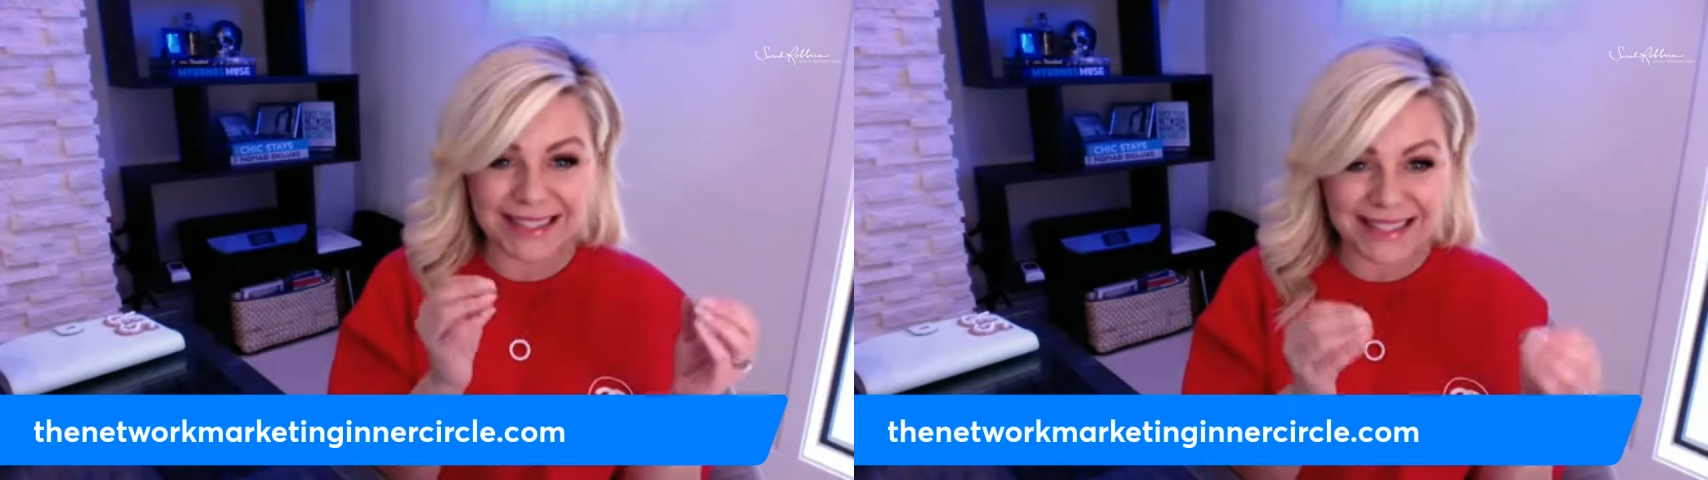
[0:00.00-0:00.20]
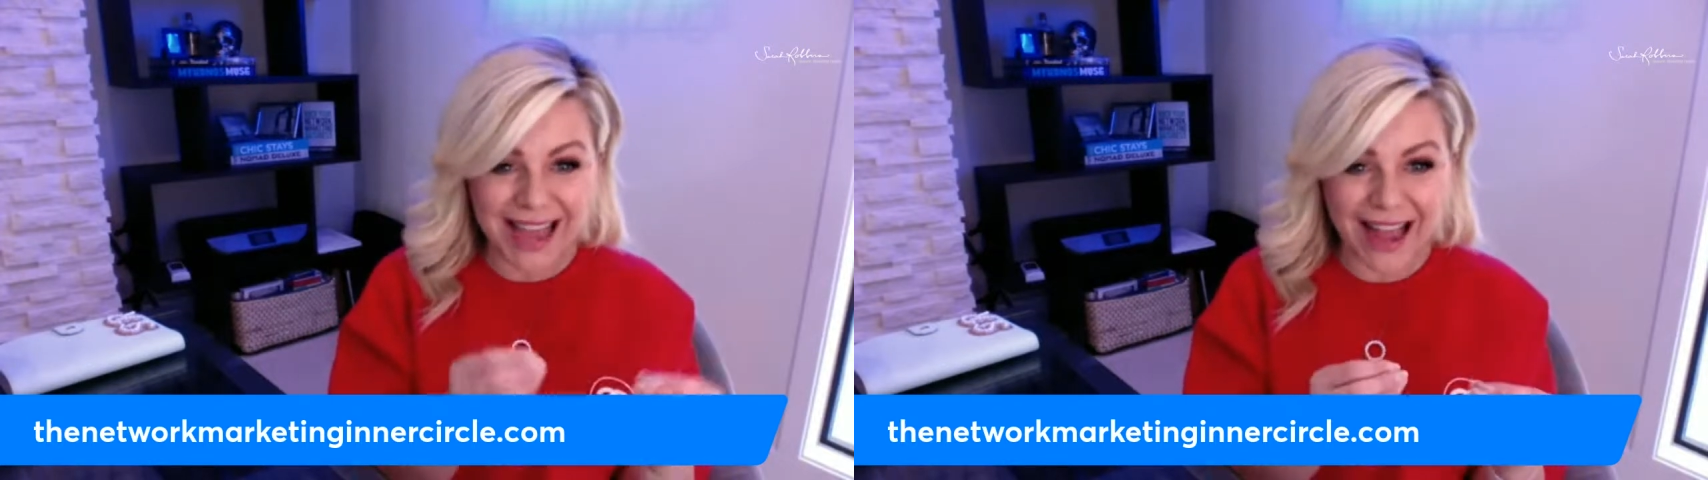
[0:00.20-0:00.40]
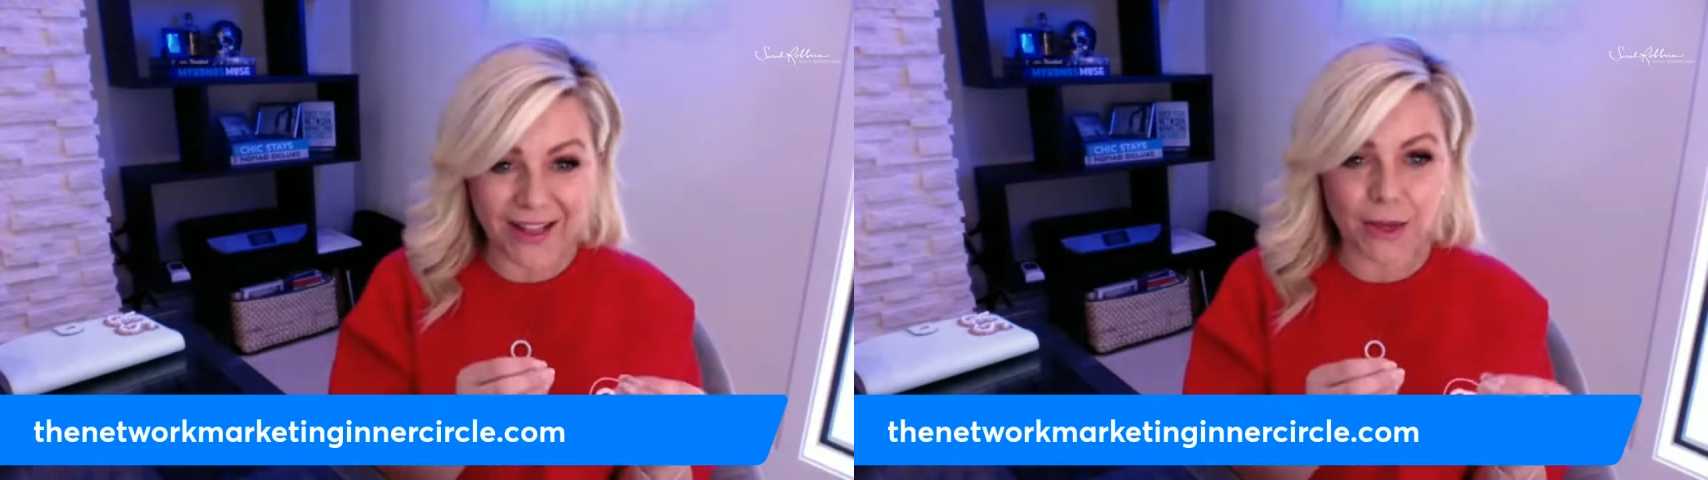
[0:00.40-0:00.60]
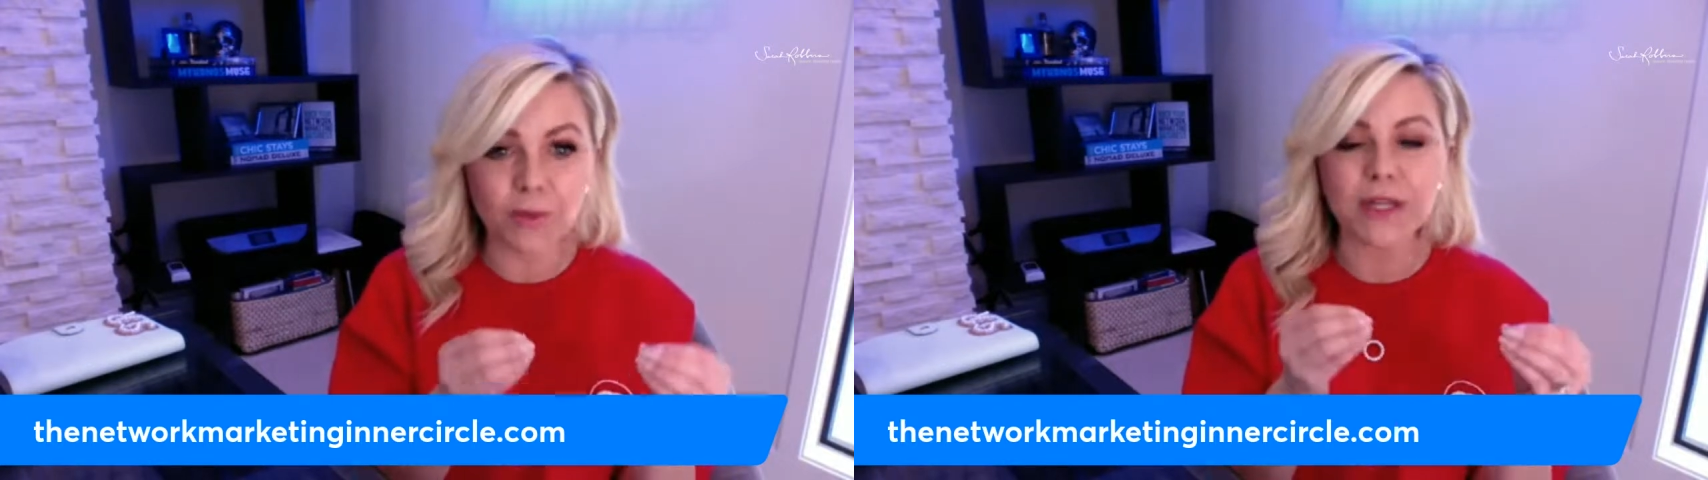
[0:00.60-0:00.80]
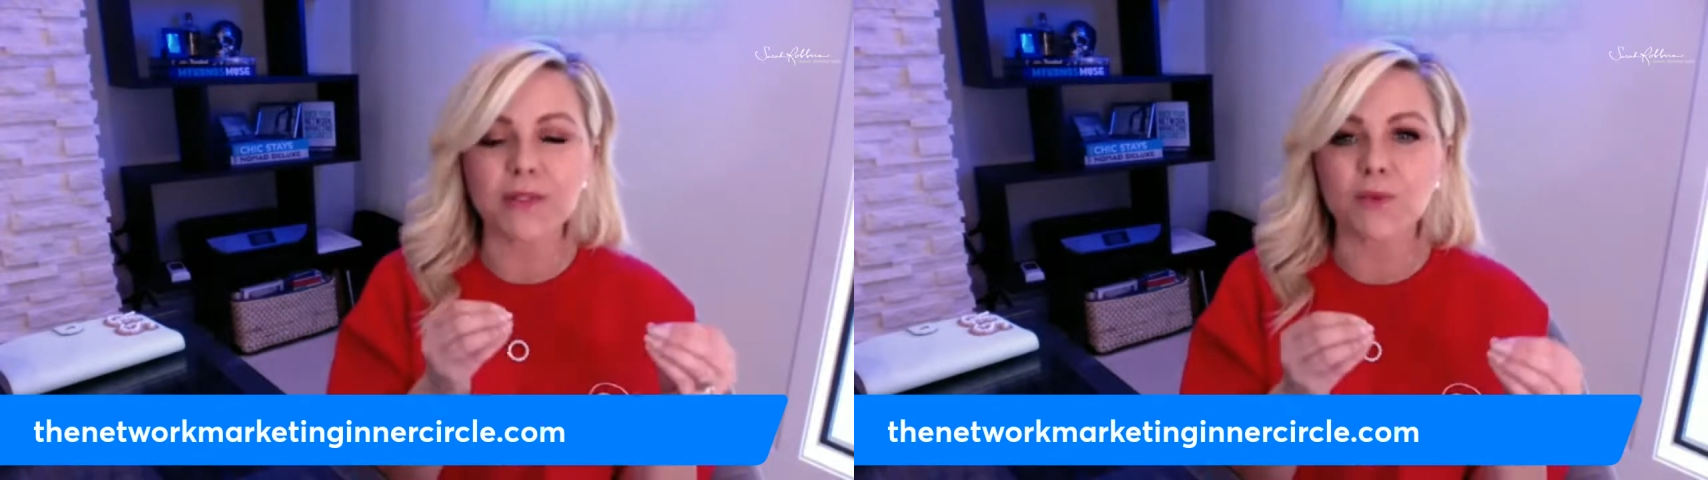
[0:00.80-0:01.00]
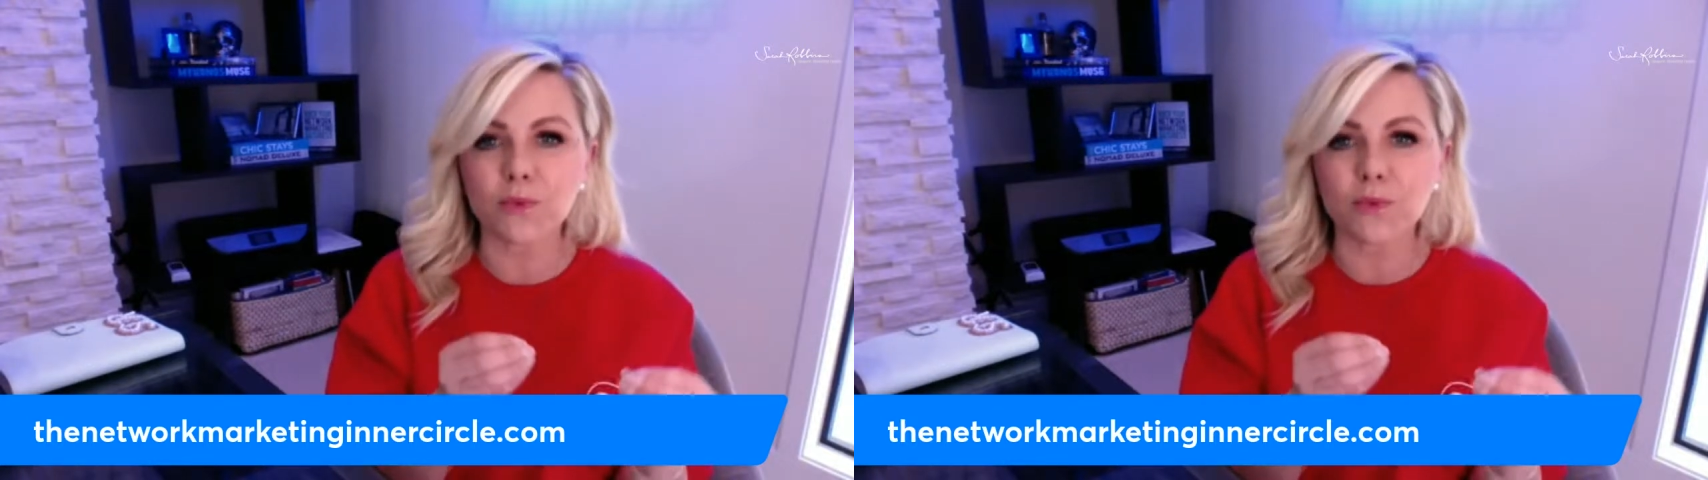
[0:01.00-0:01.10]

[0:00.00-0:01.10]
exactly what is